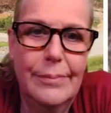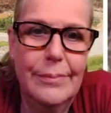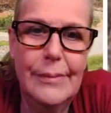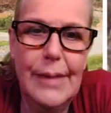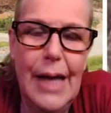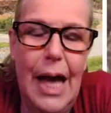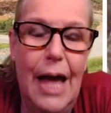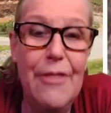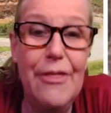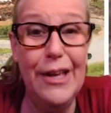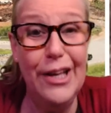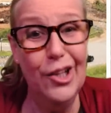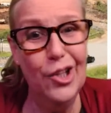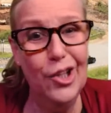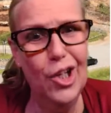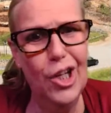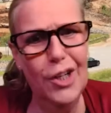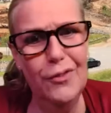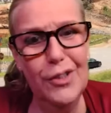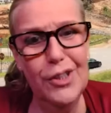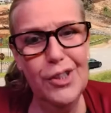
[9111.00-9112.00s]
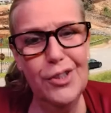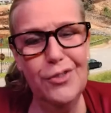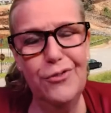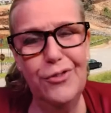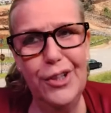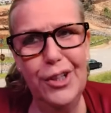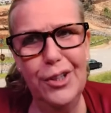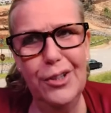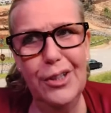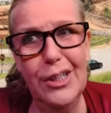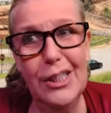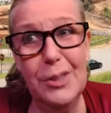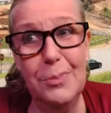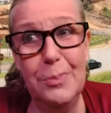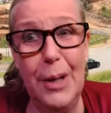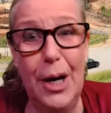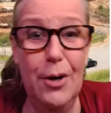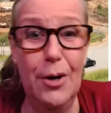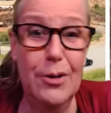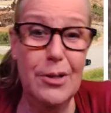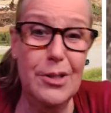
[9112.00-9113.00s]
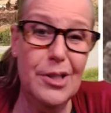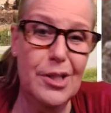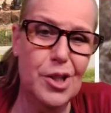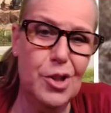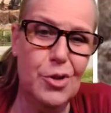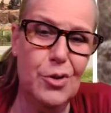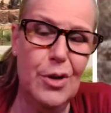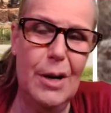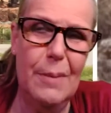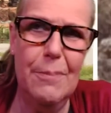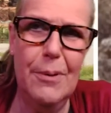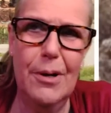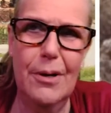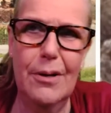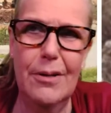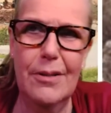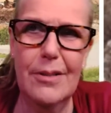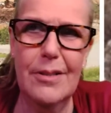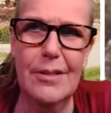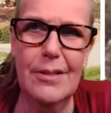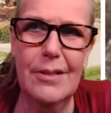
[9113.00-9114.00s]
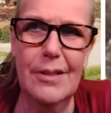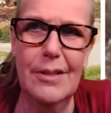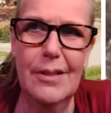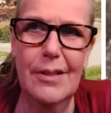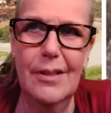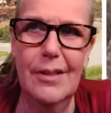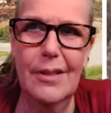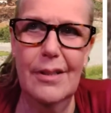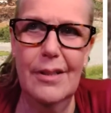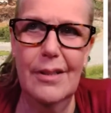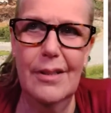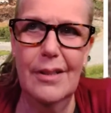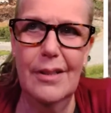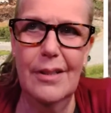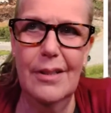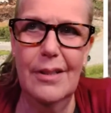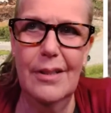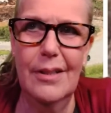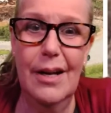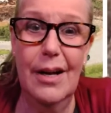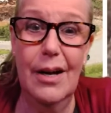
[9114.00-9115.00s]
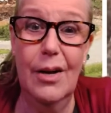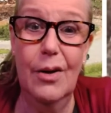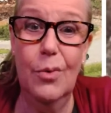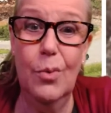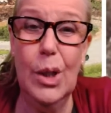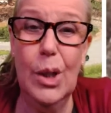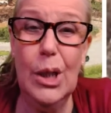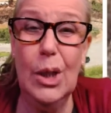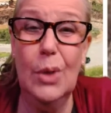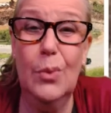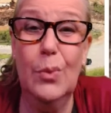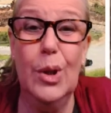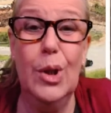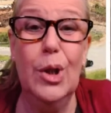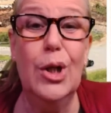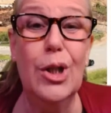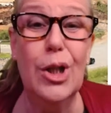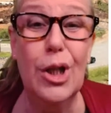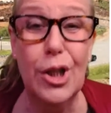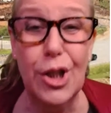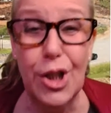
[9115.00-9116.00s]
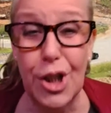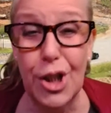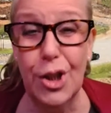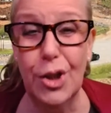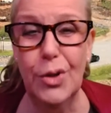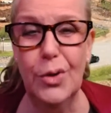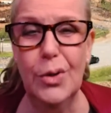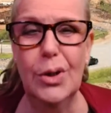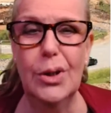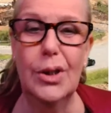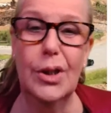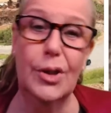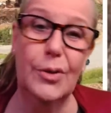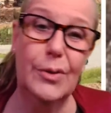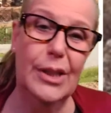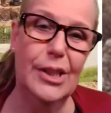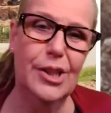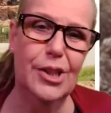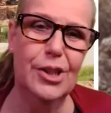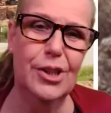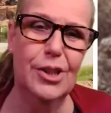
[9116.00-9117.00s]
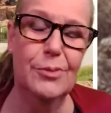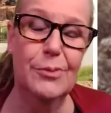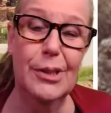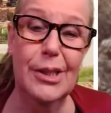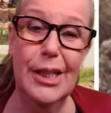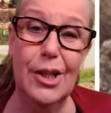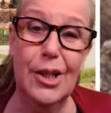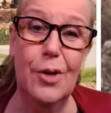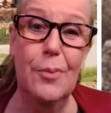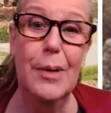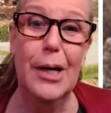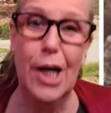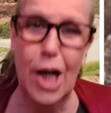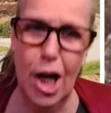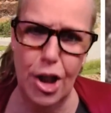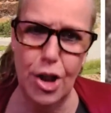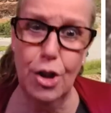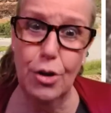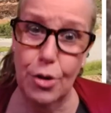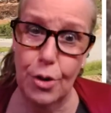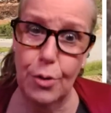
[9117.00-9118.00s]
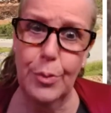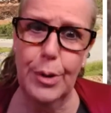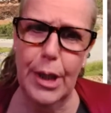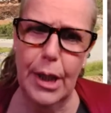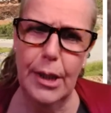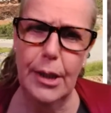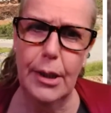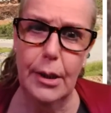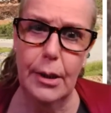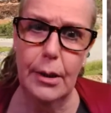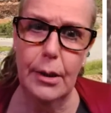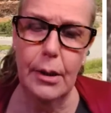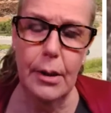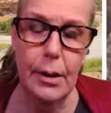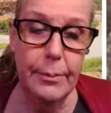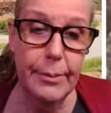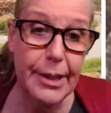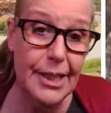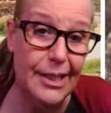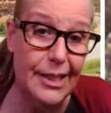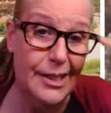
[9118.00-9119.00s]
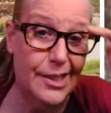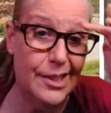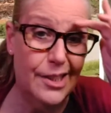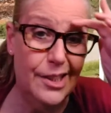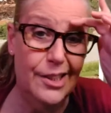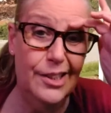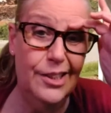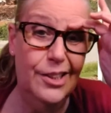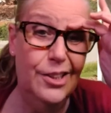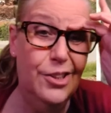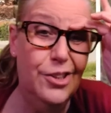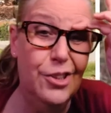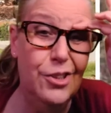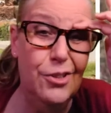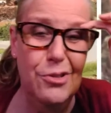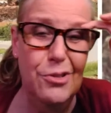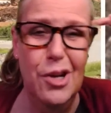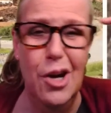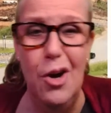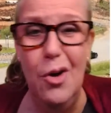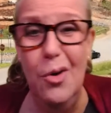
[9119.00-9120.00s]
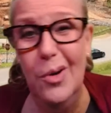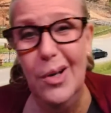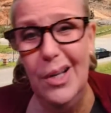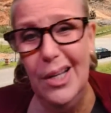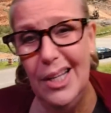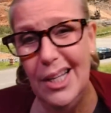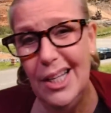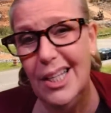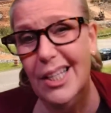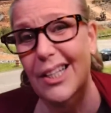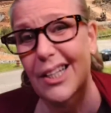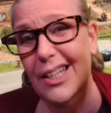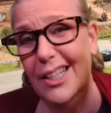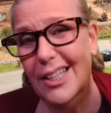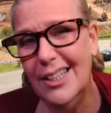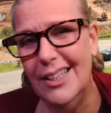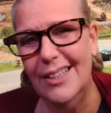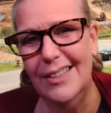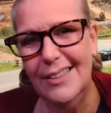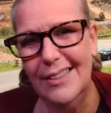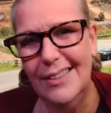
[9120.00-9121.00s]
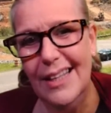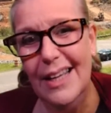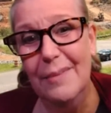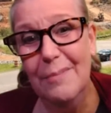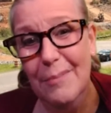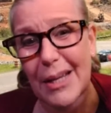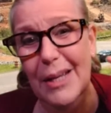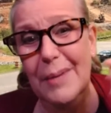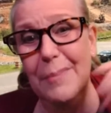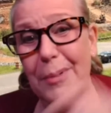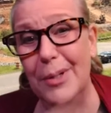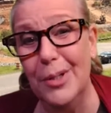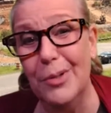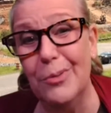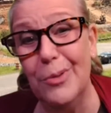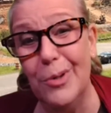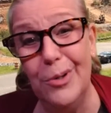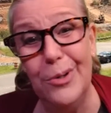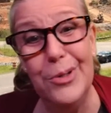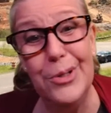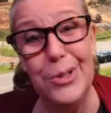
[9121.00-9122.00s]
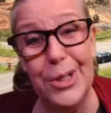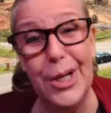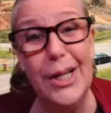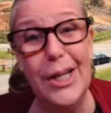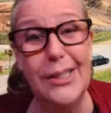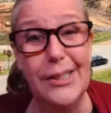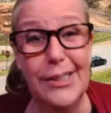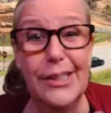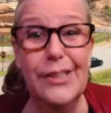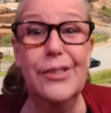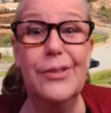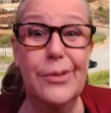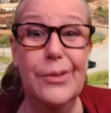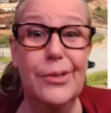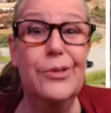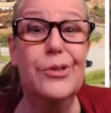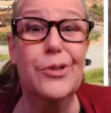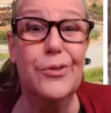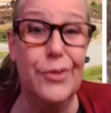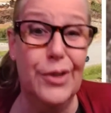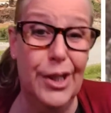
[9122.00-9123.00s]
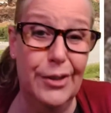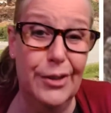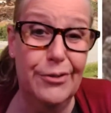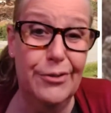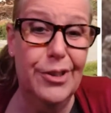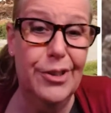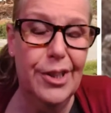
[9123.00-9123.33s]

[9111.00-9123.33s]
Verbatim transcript: I think a lot of us fear as parents and as grandparents when we look at our children, our grandchildren, we're like, oh my God, don't do what I did. Because you do know that may have been the roll of the dice that you survived.